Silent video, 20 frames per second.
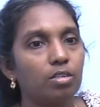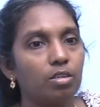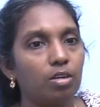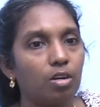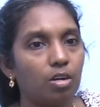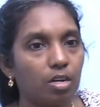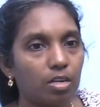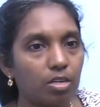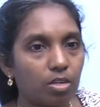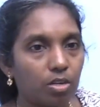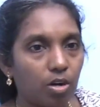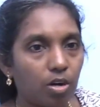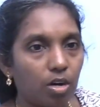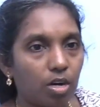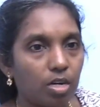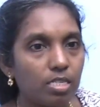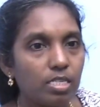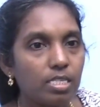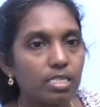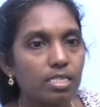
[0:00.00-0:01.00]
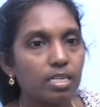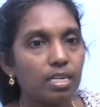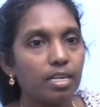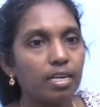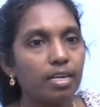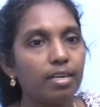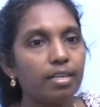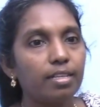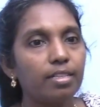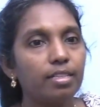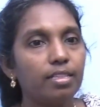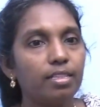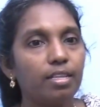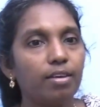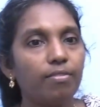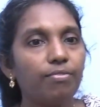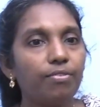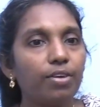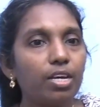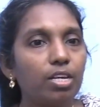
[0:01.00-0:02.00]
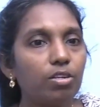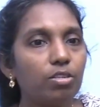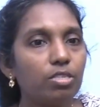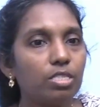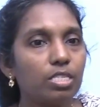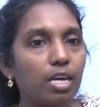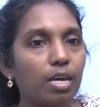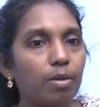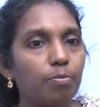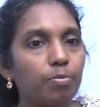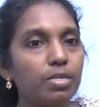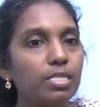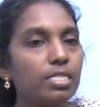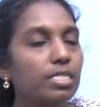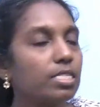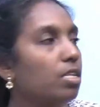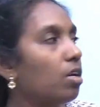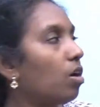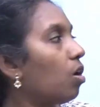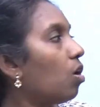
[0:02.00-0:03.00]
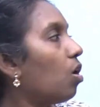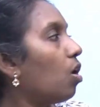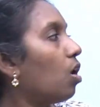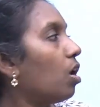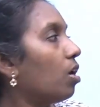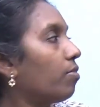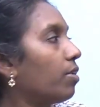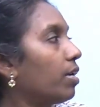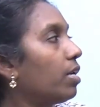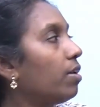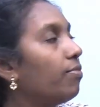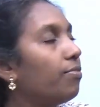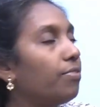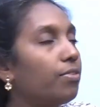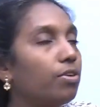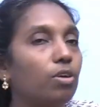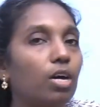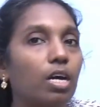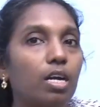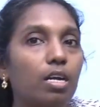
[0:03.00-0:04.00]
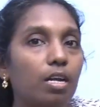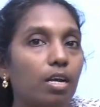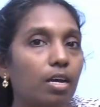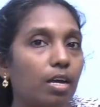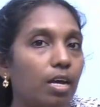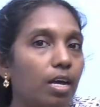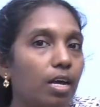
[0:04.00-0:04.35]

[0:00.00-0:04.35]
are crossed, the phenotype is always, if you are